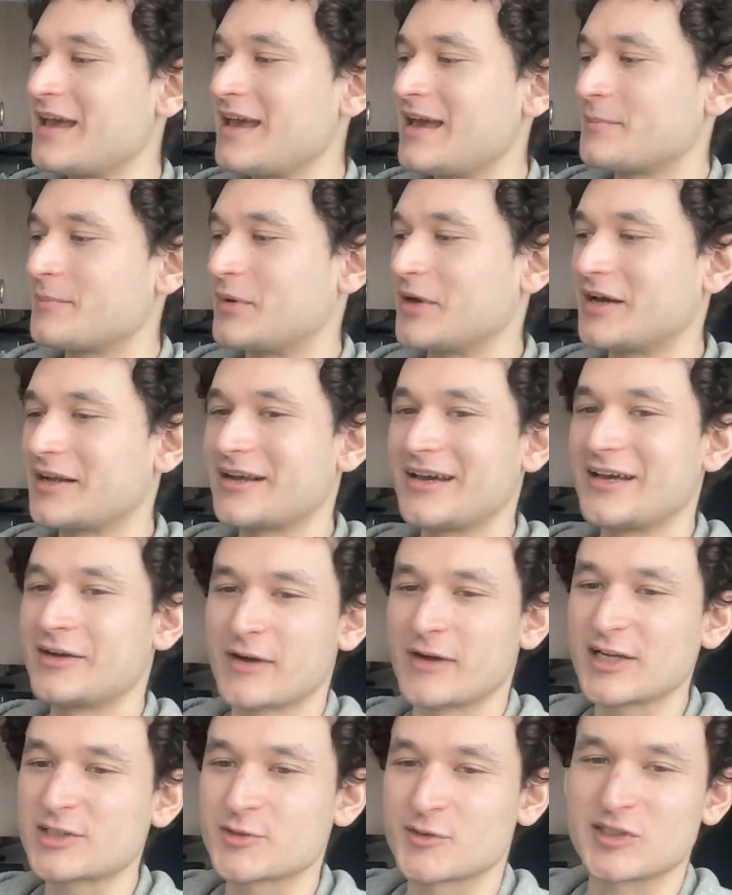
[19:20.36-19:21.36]
But in
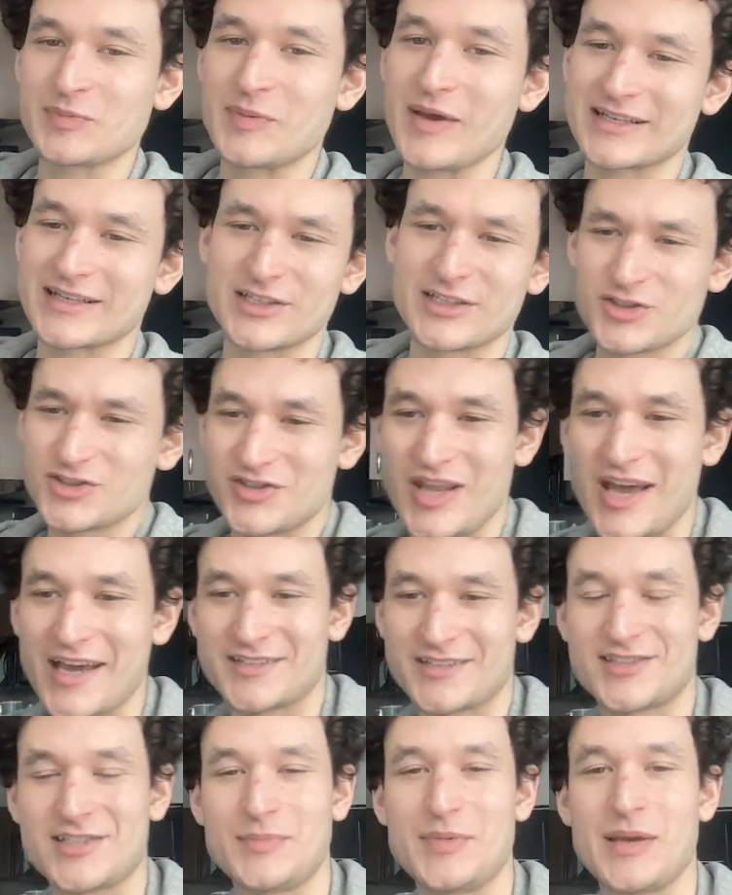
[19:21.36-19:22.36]
retrospect, it's just
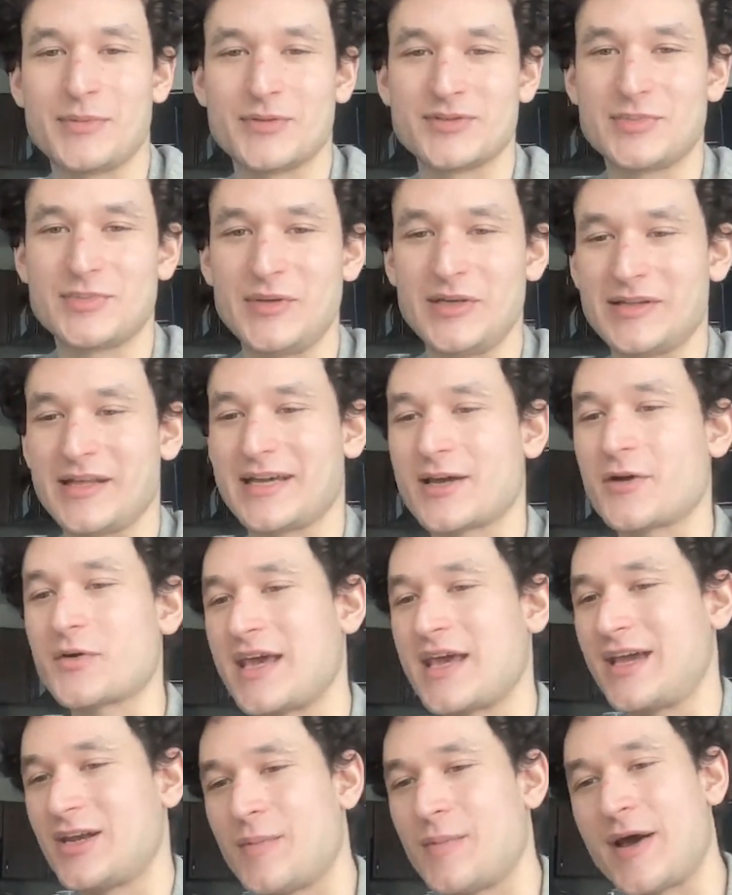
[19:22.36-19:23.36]
nice to be able to be like,
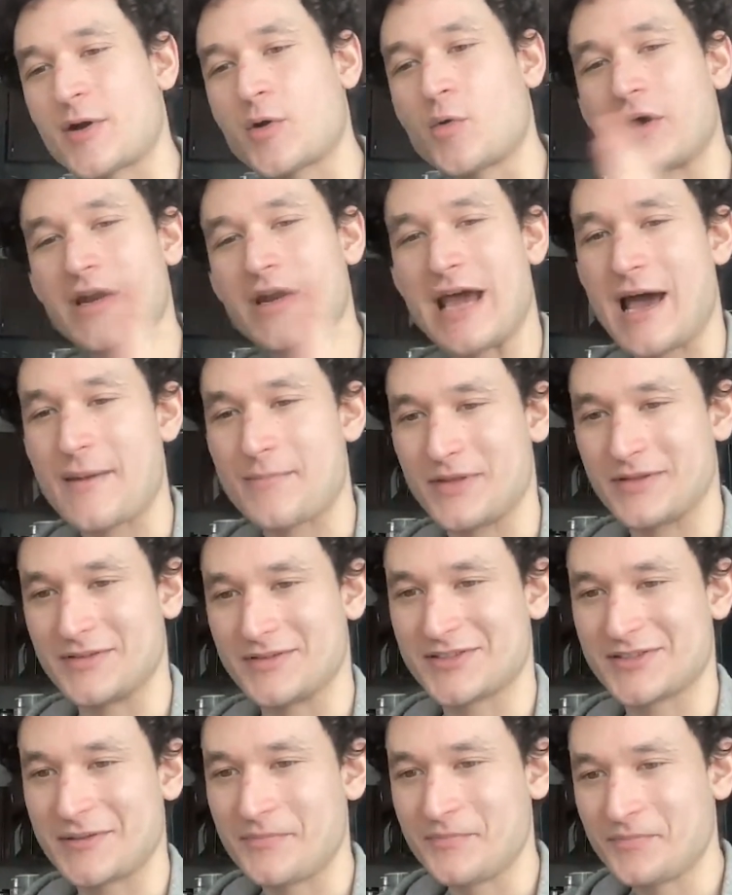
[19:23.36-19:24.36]
okay, no matter what
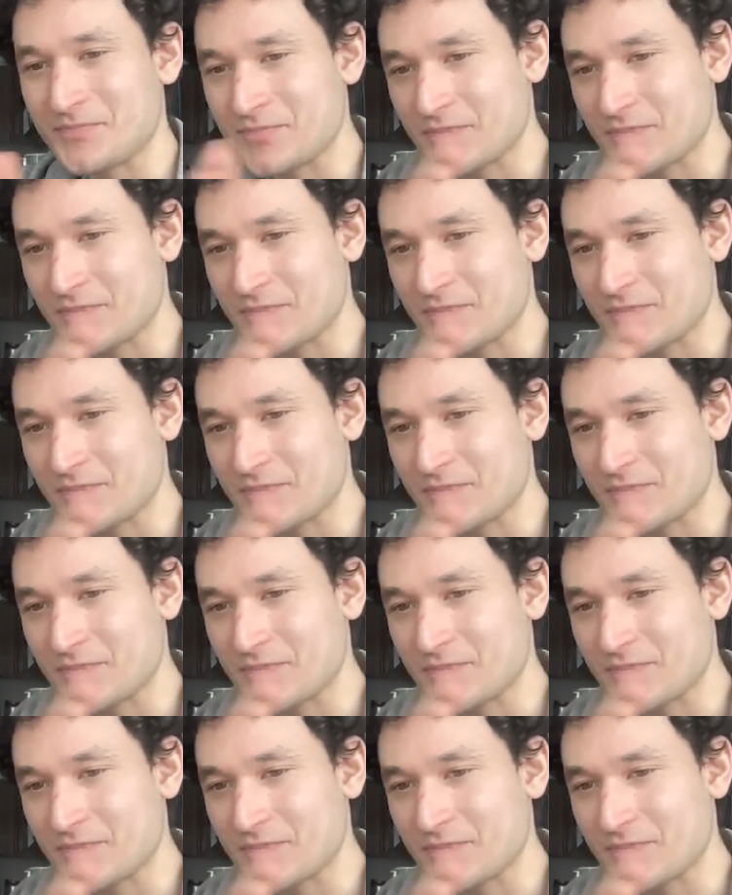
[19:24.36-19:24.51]
happens,